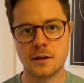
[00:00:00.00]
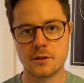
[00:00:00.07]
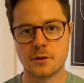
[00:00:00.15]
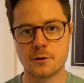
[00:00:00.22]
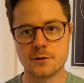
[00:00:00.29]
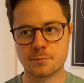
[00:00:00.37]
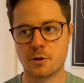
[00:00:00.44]

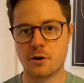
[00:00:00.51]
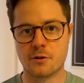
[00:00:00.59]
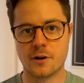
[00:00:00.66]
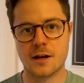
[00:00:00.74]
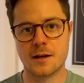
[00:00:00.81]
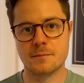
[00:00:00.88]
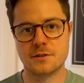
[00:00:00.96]
Those
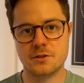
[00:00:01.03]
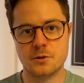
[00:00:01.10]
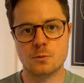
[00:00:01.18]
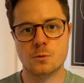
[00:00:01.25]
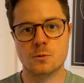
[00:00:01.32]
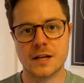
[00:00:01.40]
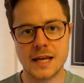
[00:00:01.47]
programs you
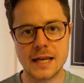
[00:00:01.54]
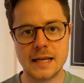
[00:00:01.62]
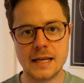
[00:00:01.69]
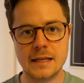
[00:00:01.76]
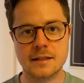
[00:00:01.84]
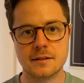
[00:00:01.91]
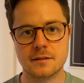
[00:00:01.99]
will
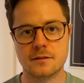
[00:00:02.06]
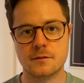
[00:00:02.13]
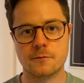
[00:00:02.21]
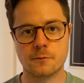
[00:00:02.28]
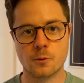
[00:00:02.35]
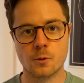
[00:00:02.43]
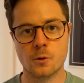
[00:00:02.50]
need
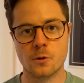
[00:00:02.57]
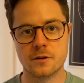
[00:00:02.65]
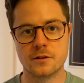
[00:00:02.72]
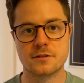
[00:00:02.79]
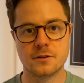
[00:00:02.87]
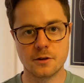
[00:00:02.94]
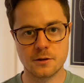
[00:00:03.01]
for
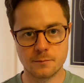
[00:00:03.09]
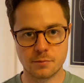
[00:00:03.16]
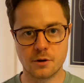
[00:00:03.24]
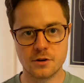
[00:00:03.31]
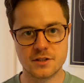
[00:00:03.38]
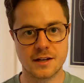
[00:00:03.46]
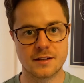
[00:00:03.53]
certain
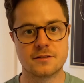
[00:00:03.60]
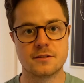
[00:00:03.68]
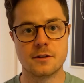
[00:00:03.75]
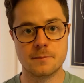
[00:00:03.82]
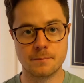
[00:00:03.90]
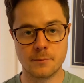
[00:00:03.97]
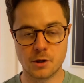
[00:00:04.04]
projects,
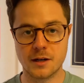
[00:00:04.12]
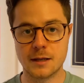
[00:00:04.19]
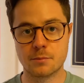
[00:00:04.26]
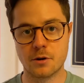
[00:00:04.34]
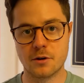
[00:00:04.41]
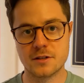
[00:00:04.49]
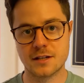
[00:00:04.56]
certain modeling
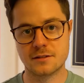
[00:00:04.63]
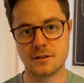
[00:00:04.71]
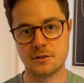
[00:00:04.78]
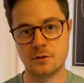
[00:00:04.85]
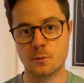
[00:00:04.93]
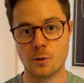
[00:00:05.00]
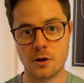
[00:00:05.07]
projects that
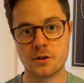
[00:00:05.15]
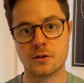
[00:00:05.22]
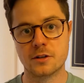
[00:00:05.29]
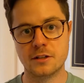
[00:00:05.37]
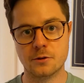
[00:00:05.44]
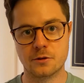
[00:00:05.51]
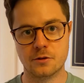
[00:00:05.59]
you work on
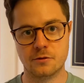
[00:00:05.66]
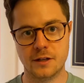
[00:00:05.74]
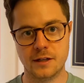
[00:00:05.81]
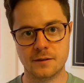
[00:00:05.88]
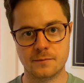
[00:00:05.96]
in your career.